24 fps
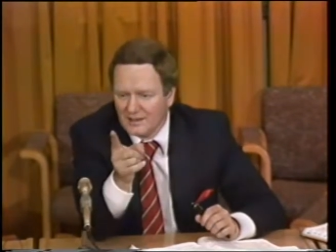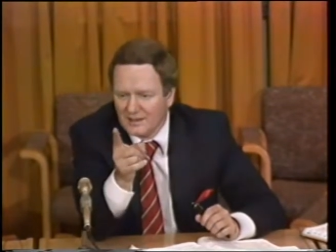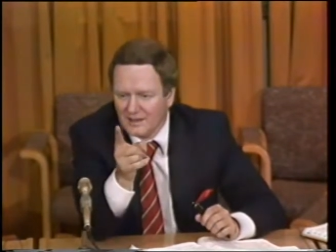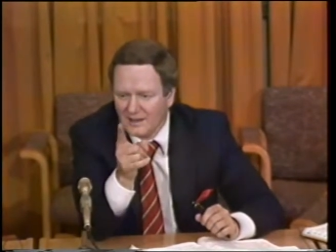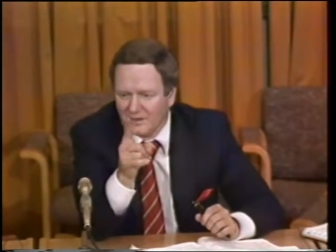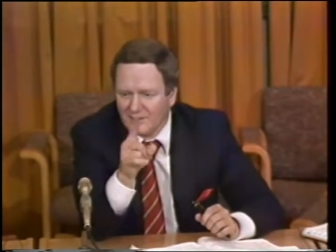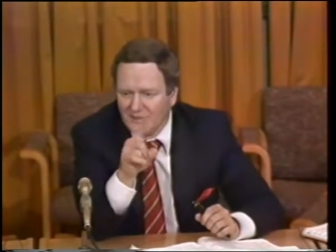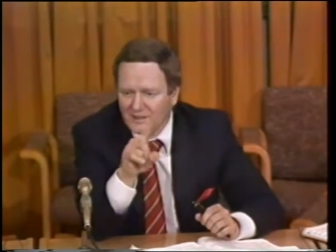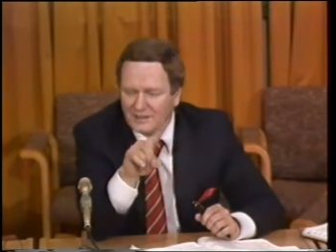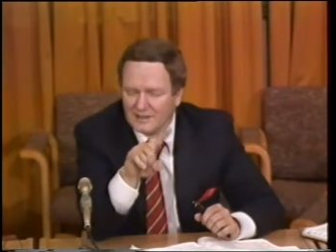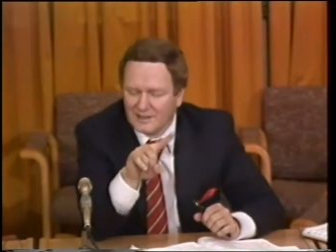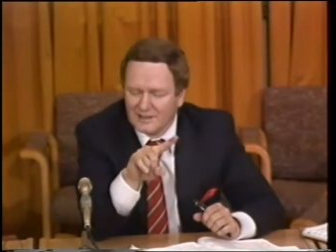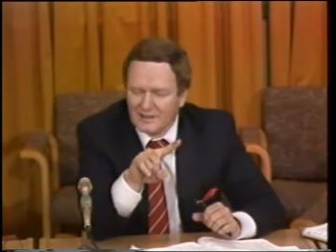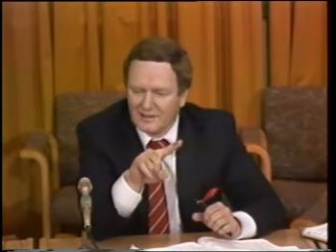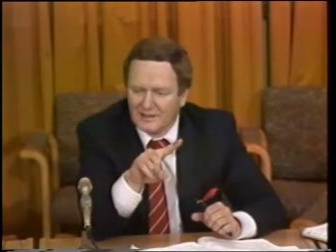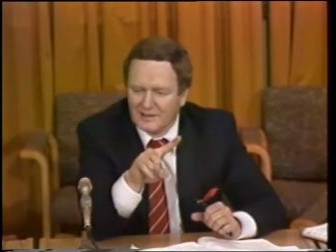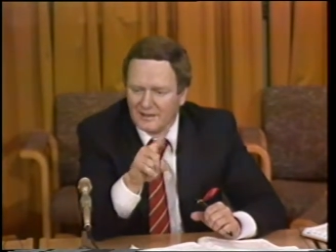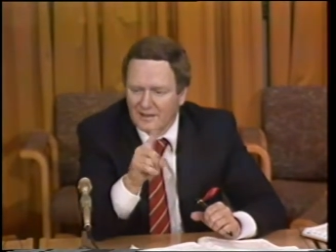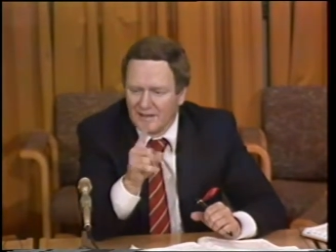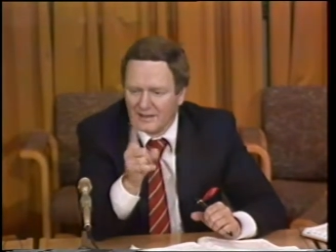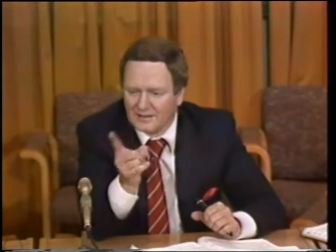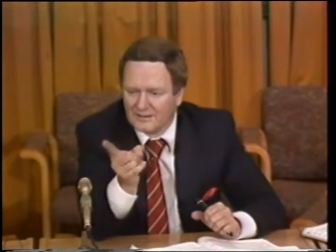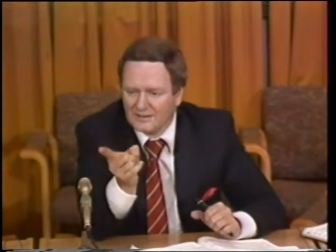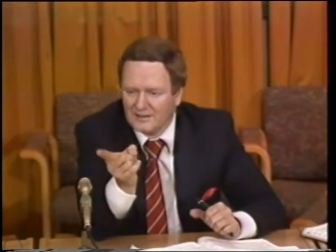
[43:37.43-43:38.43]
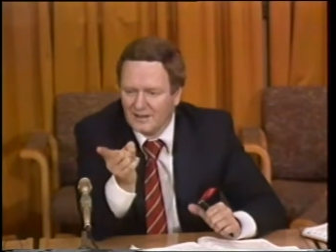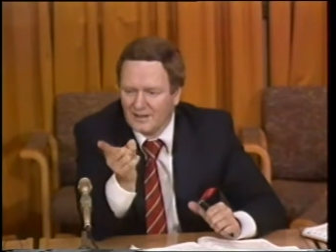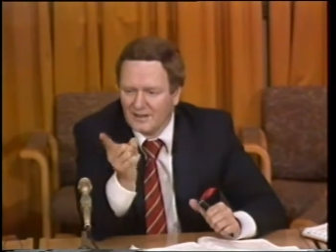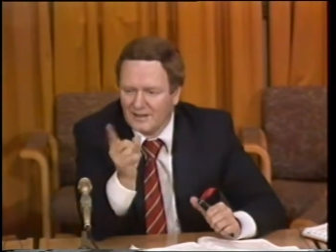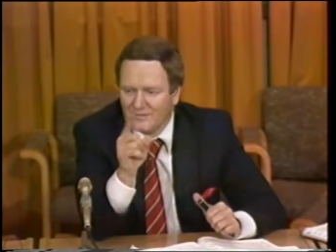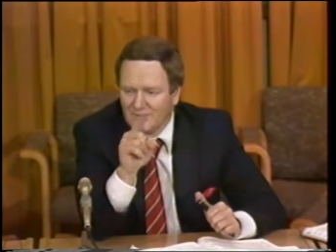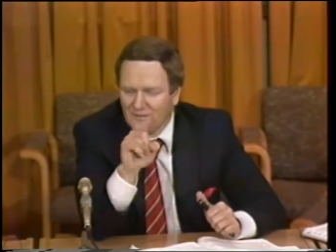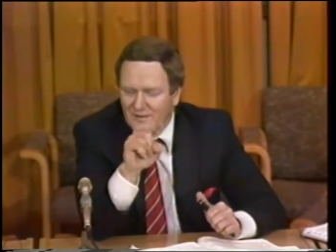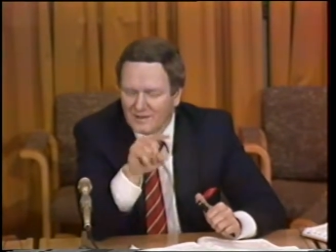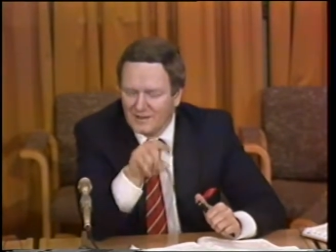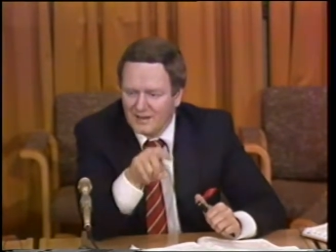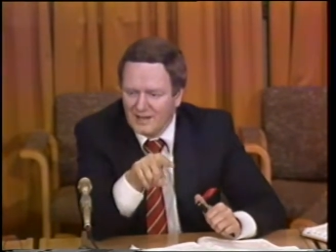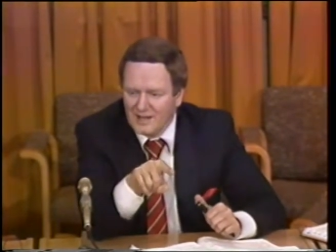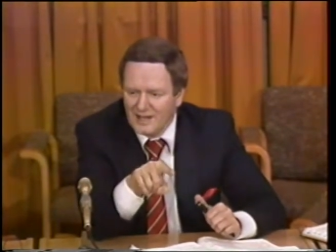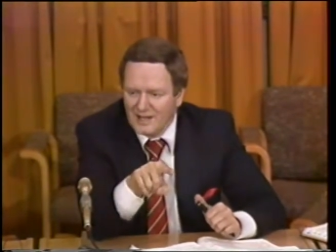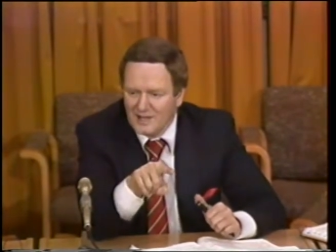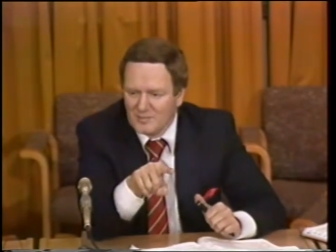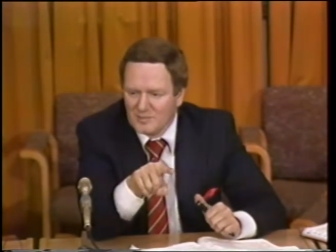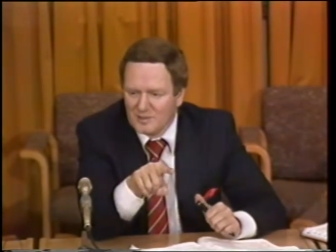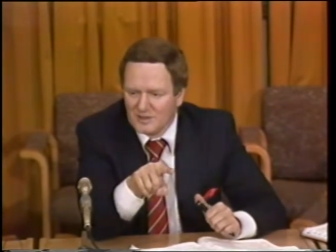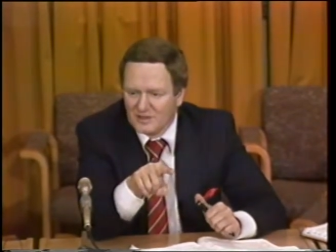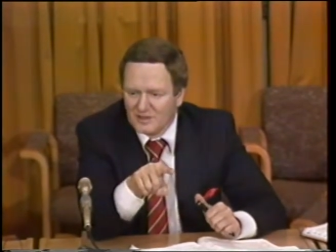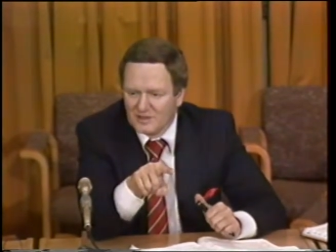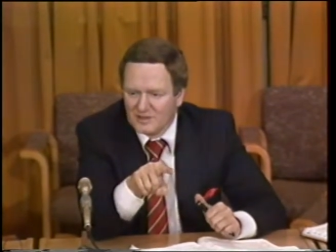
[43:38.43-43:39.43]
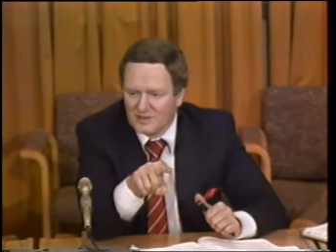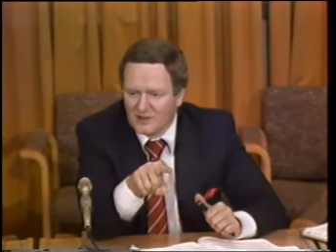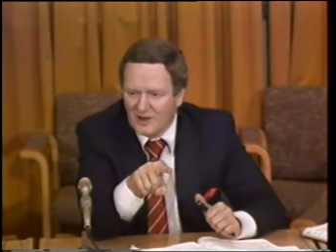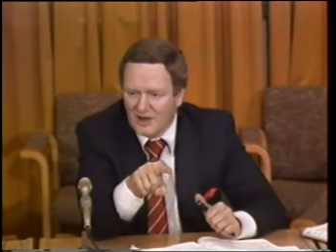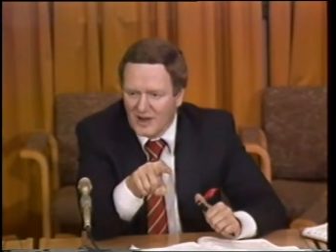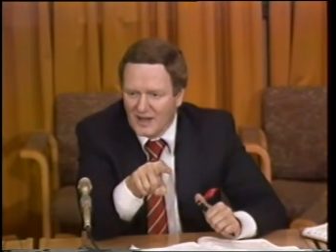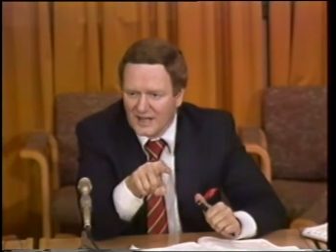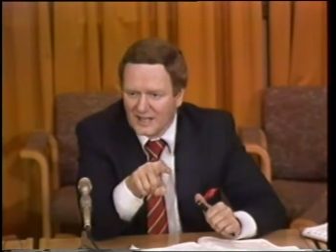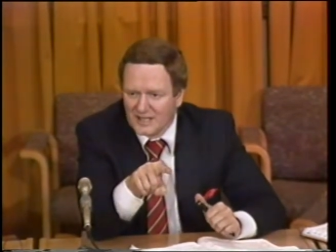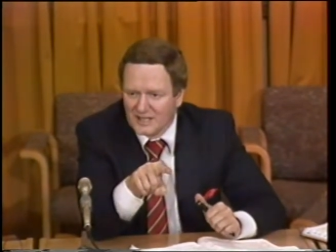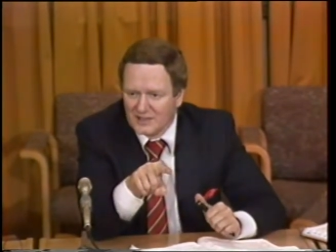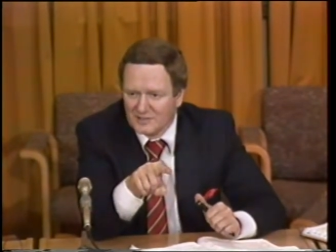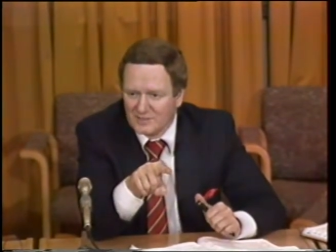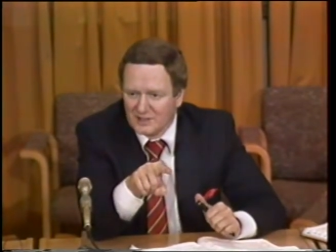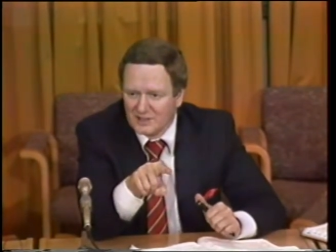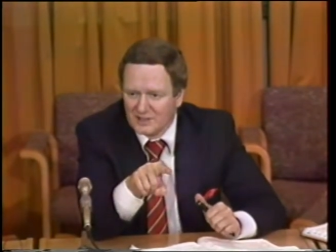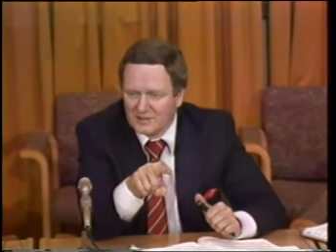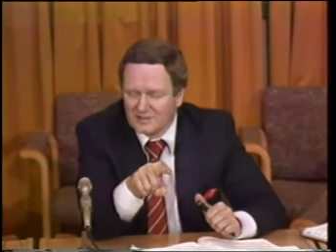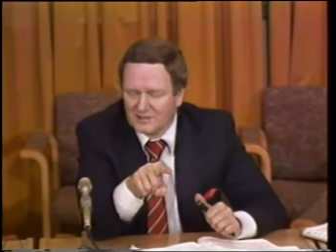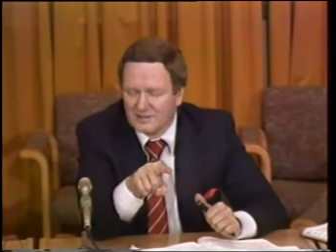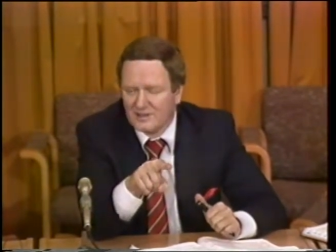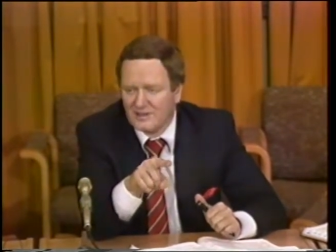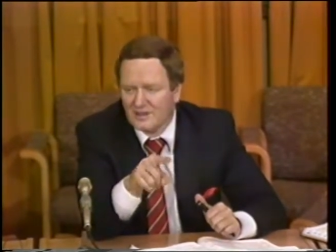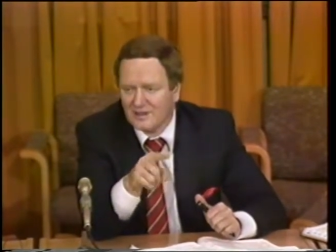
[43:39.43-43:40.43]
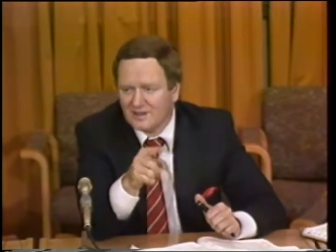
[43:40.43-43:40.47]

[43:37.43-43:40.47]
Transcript: how do you connect the name in the document